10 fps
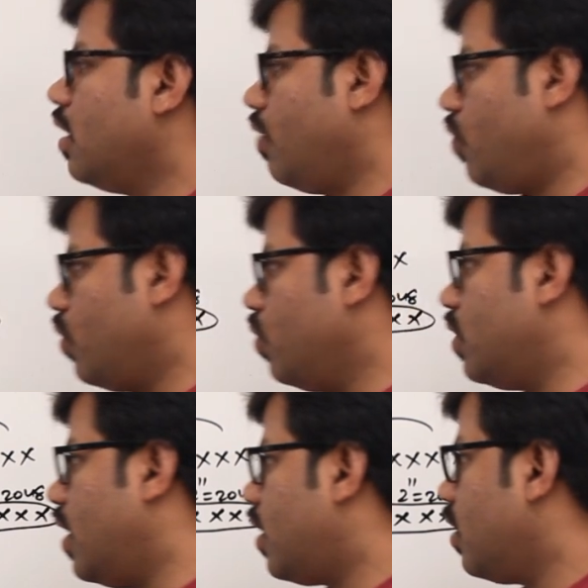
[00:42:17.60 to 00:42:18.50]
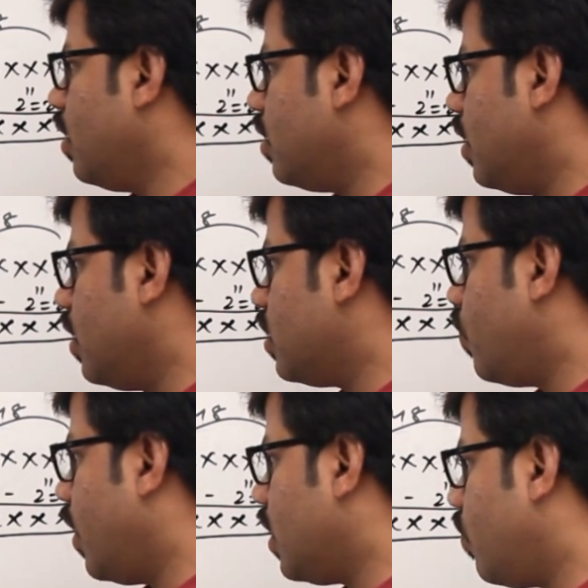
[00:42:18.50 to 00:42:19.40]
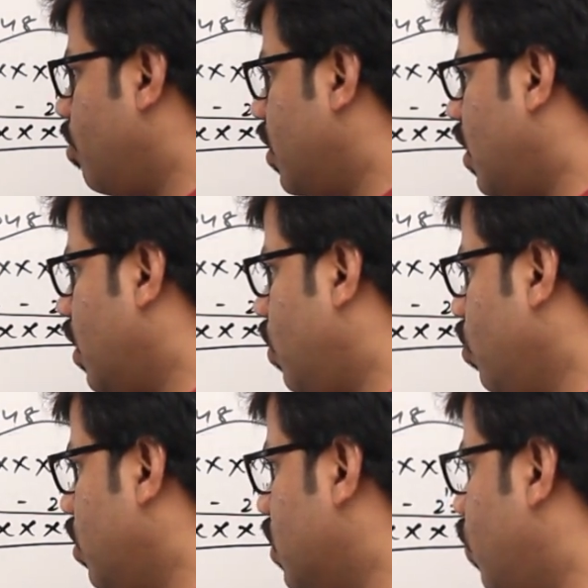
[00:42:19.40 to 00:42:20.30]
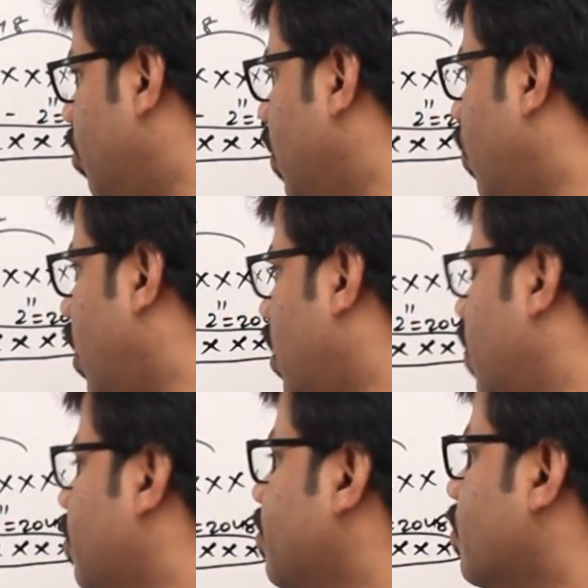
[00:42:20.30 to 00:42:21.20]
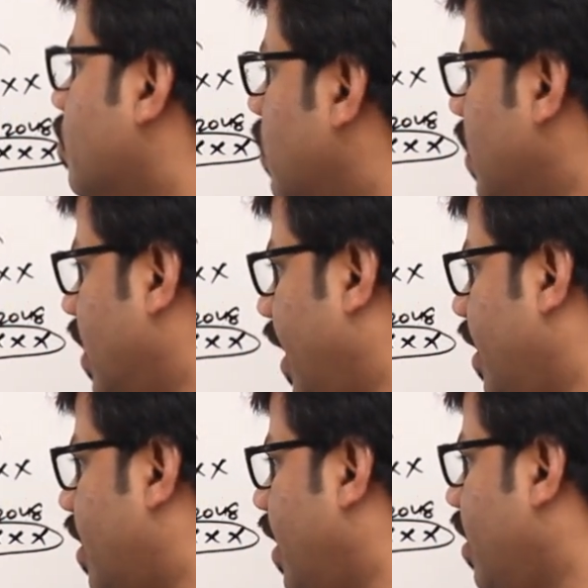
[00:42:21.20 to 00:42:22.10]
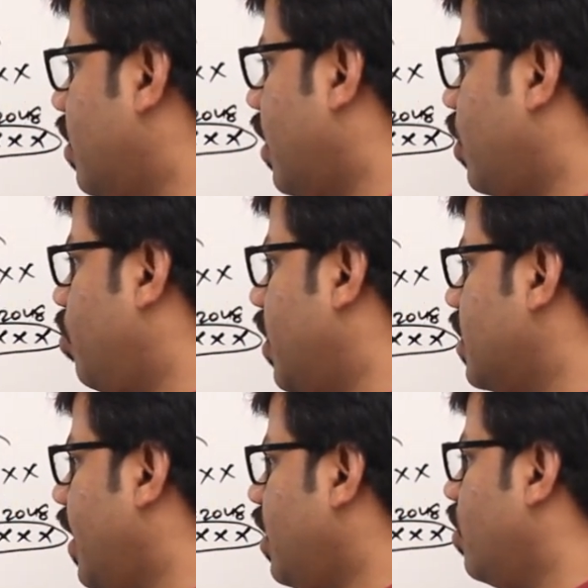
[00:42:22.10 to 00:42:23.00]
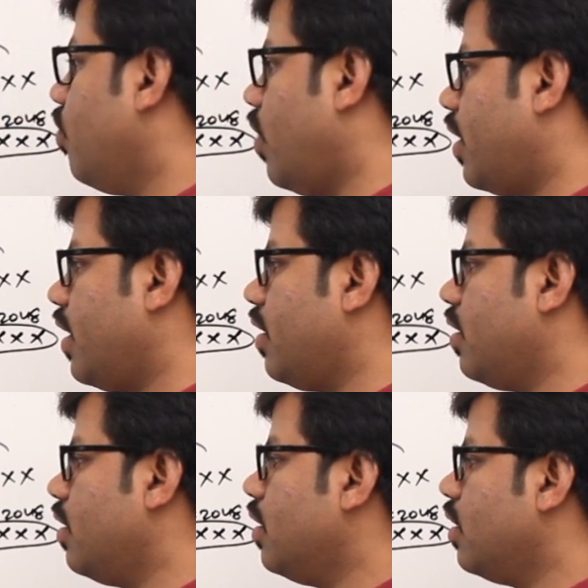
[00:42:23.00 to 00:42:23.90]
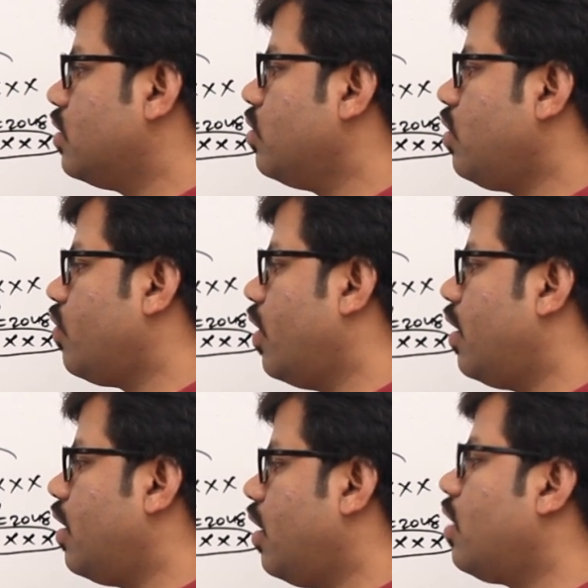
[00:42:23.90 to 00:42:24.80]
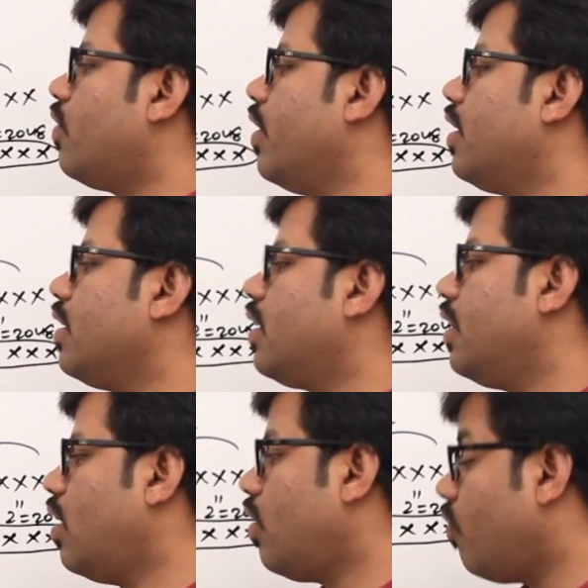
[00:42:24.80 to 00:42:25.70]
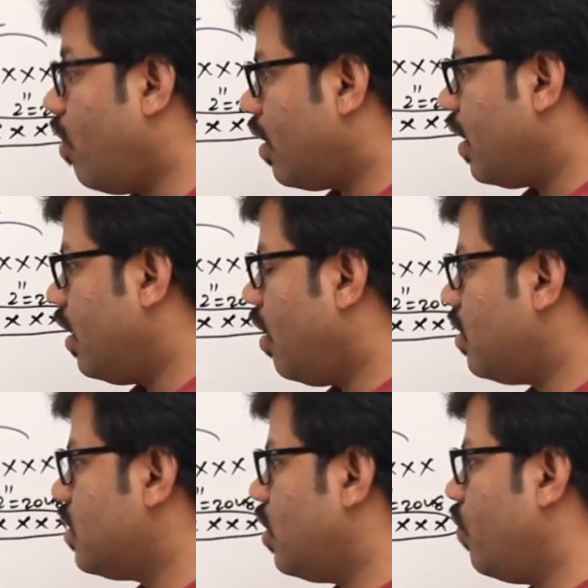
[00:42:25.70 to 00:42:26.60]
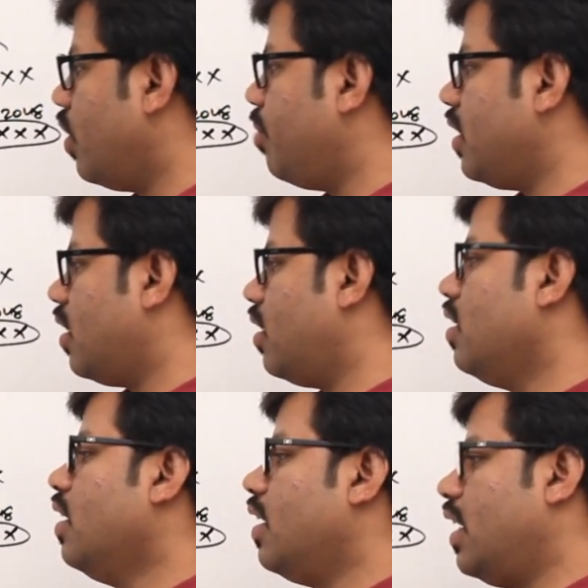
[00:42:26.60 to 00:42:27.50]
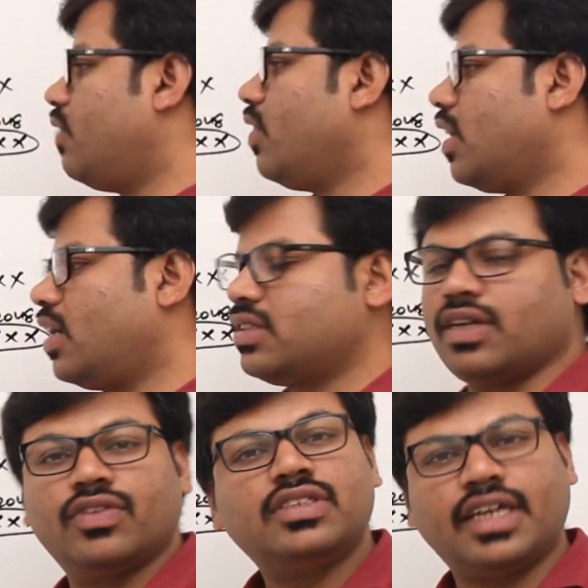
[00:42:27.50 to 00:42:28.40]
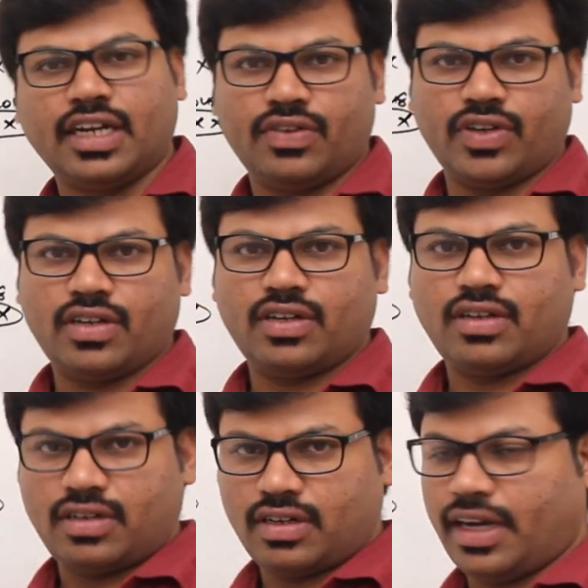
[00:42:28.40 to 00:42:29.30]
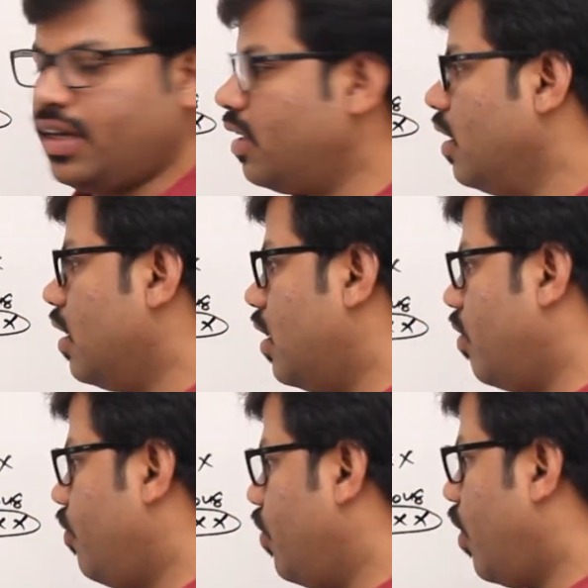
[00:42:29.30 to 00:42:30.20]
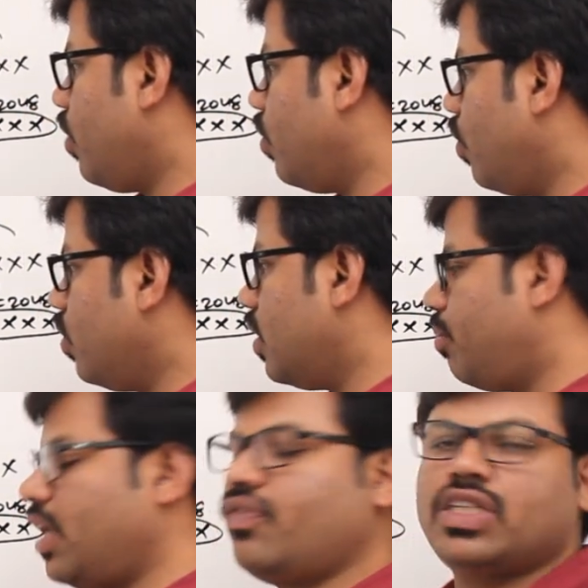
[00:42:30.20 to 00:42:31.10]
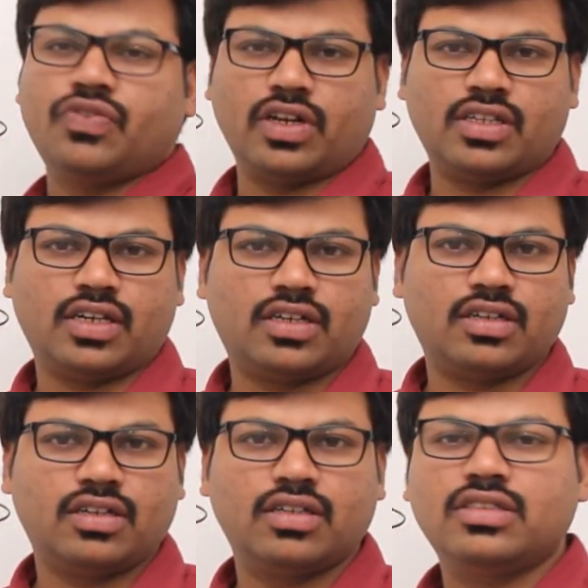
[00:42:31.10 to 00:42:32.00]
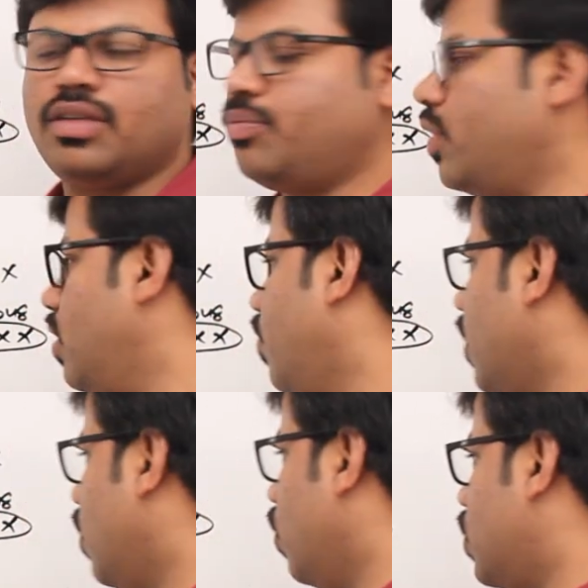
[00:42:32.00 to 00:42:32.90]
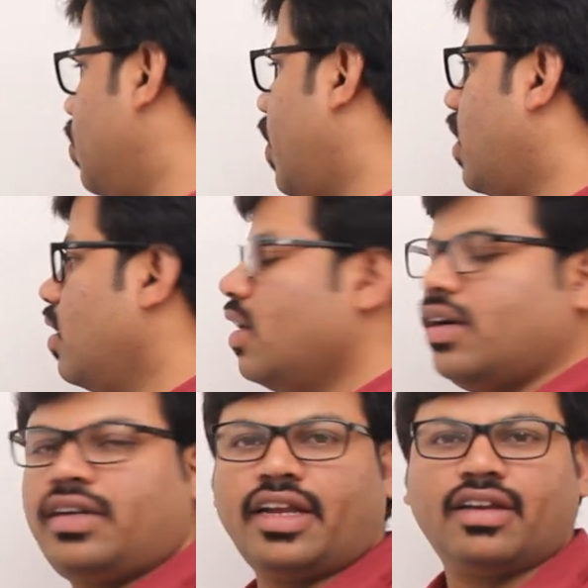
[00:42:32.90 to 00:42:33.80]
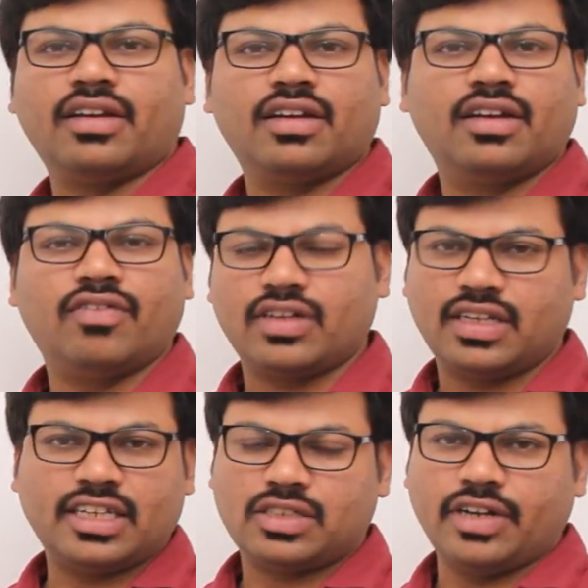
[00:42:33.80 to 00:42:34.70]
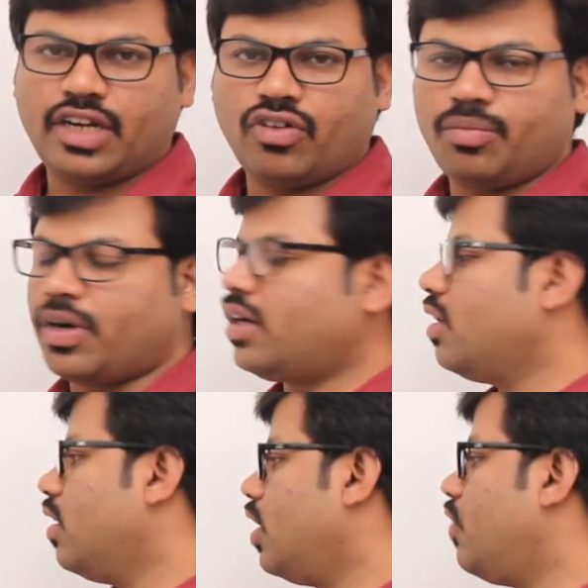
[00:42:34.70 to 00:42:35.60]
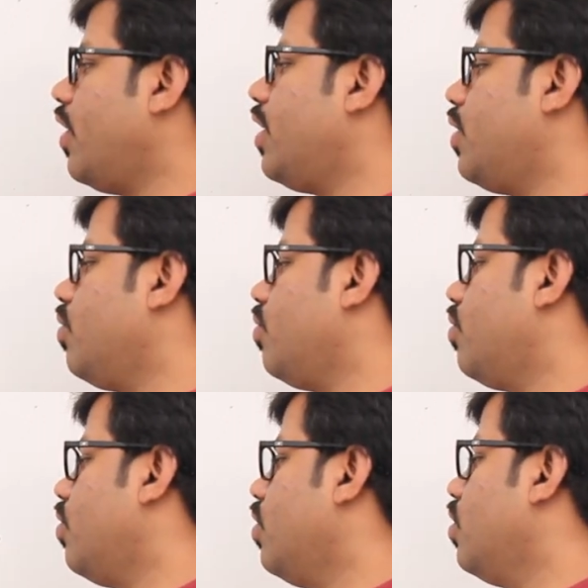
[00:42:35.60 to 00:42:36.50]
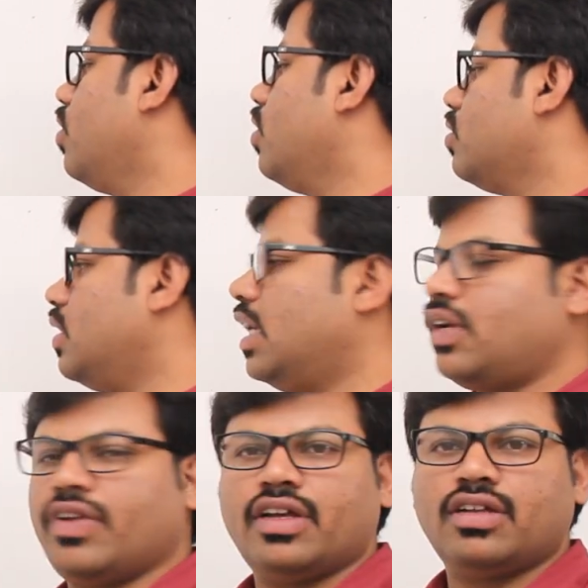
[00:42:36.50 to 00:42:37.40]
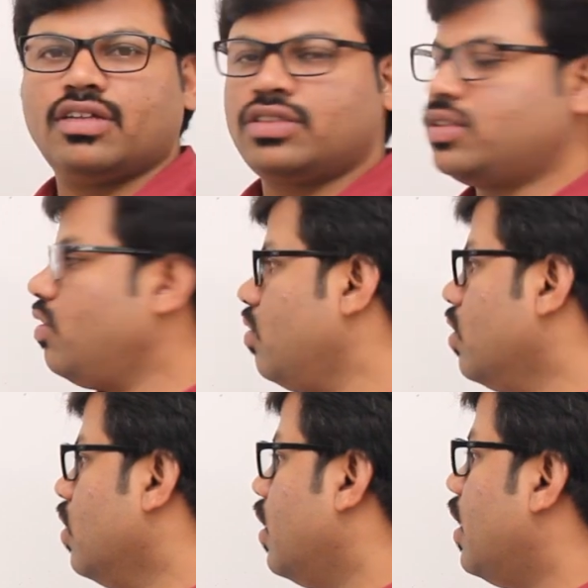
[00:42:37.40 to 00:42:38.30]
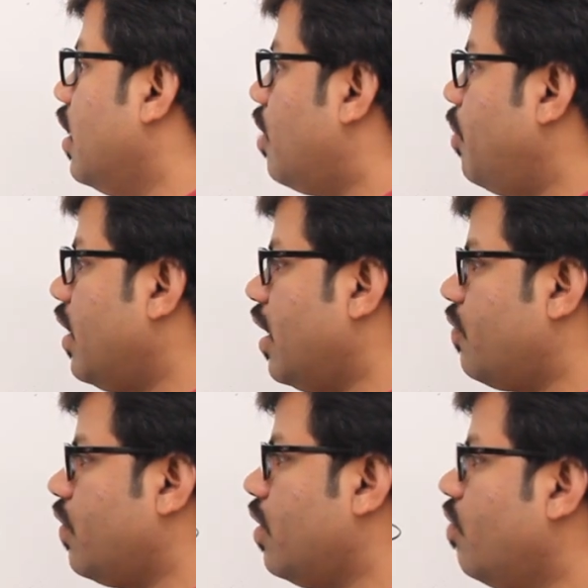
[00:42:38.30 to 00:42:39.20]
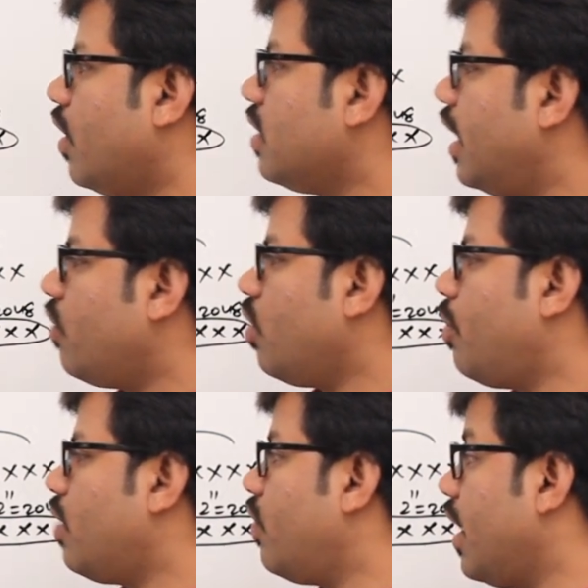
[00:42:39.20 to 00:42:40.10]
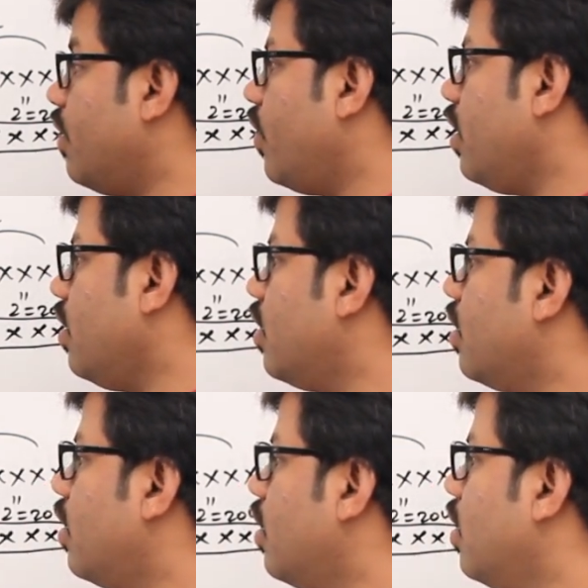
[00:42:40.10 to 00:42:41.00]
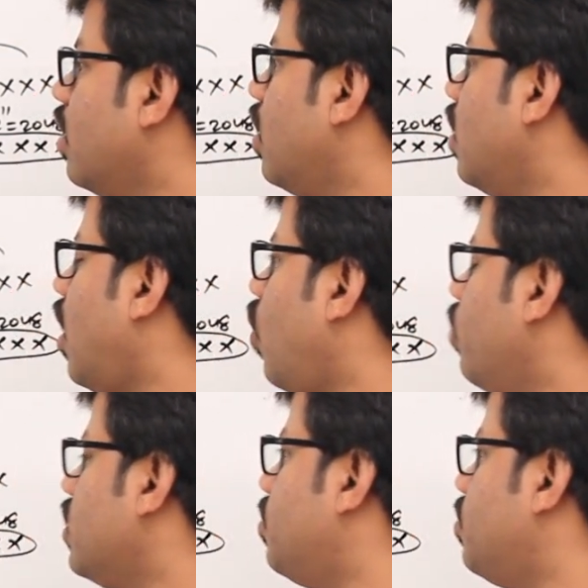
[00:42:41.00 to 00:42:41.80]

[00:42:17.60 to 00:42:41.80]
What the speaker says: If you do that, then this weightage will be 32. This will be what? 8, right? 32 plus 8, 40. So 12.23.40.0 will be the network address of the second one, right? Now if you want to know the prefix for that, simple. What is the host part? 10. What is the next network part? 22. In that way. So here be careful. What is the network part for N1? How